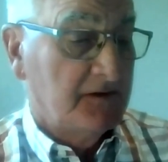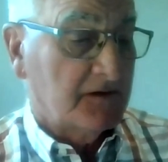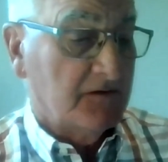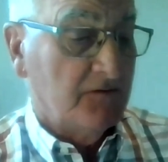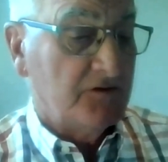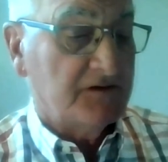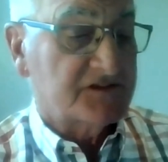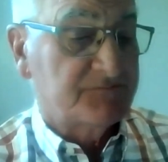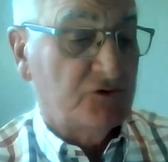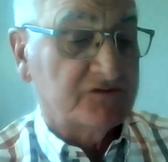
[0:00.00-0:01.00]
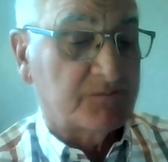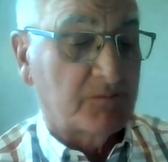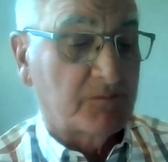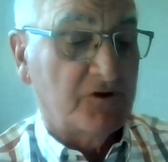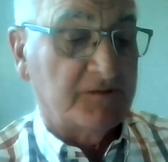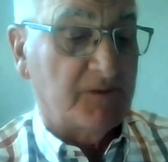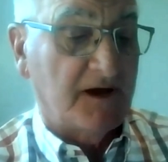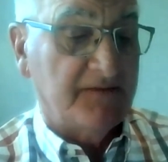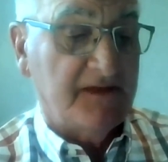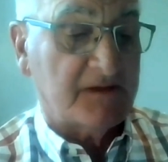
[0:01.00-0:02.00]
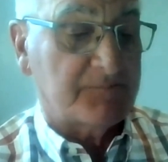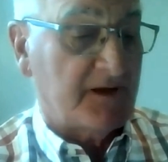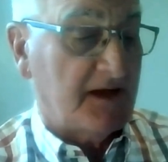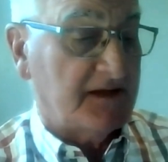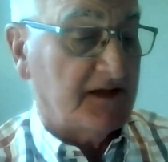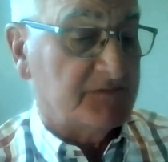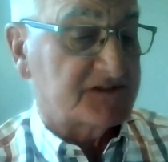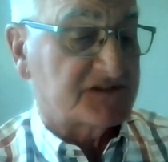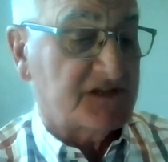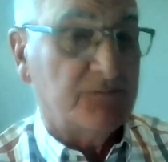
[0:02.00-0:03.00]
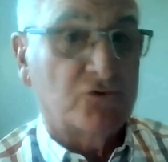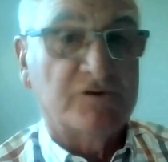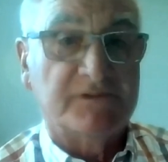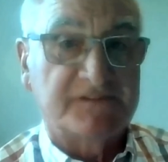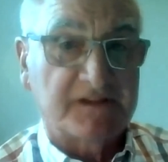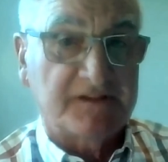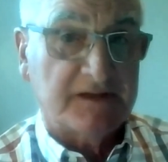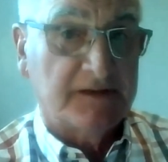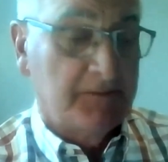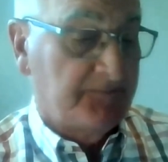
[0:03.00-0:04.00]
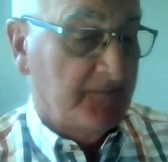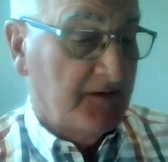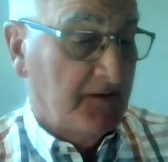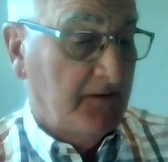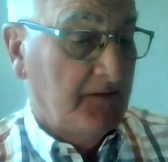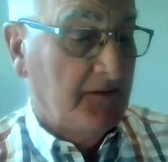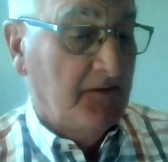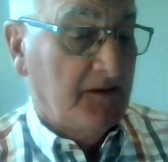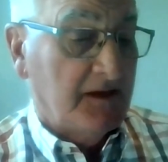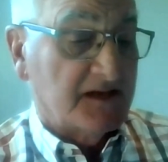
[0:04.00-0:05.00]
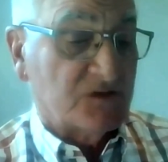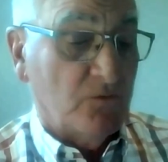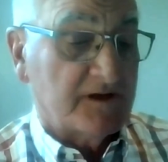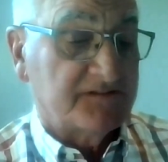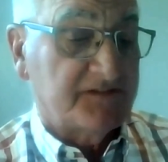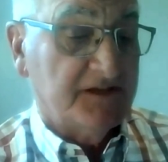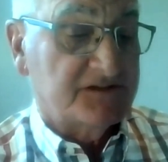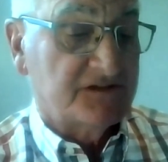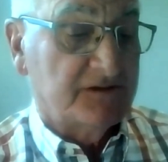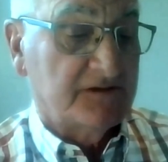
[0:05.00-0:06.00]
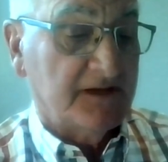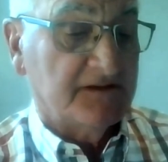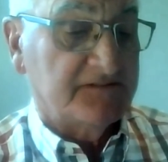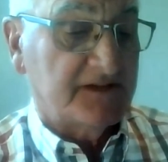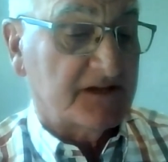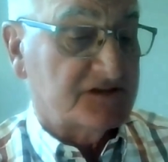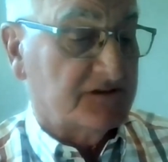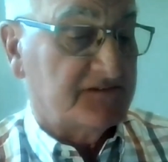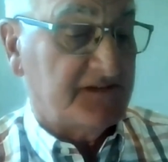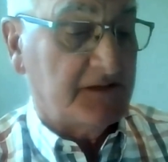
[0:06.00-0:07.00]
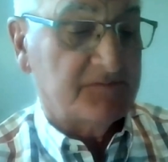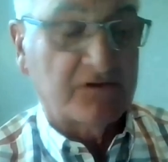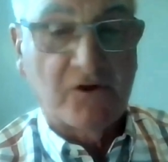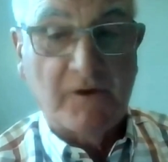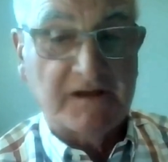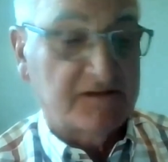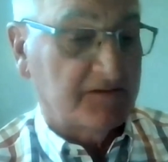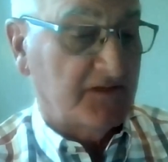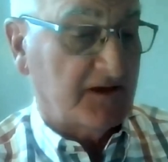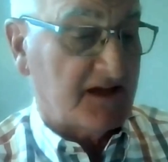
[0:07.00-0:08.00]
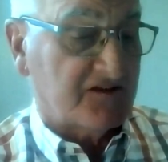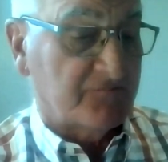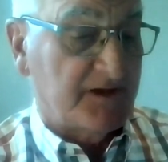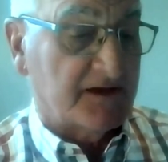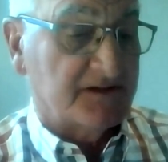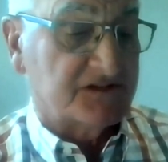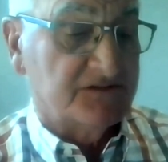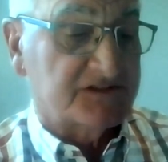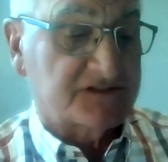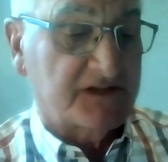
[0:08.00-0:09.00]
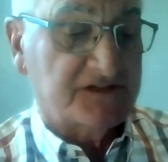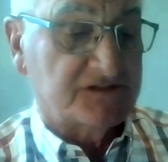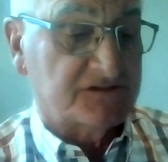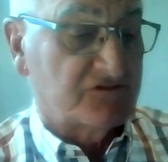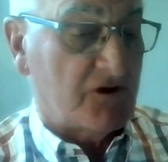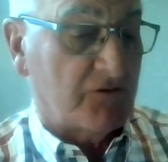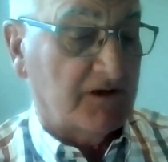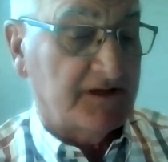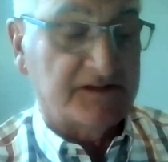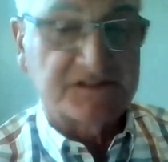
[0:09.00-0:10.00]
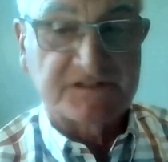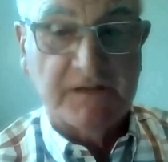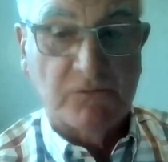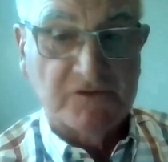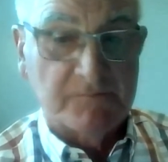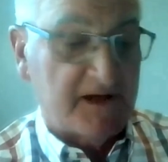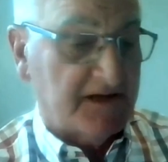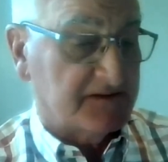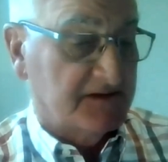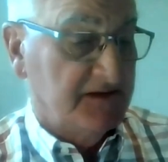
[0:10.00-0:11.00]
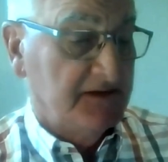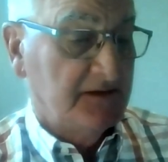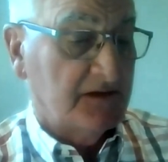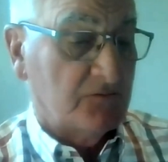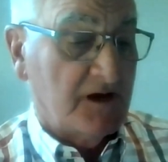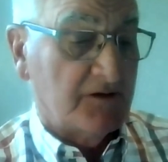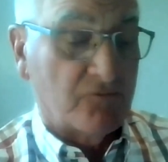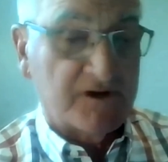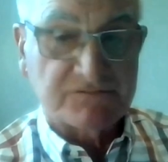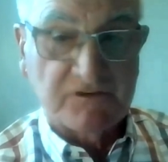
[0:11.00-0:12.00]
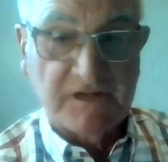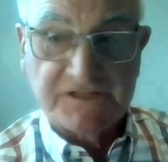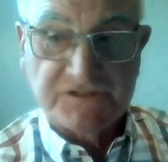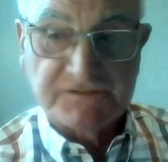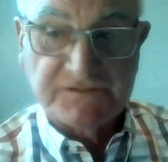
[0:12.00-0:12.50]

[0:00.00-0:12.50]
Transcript: Leading this bill was promoted by the ACT Party and Mr Seymour in particular, as a well-intentioned and intelligent attempt to correct the lack of balance in this nation's growingly unstable debate around race relations.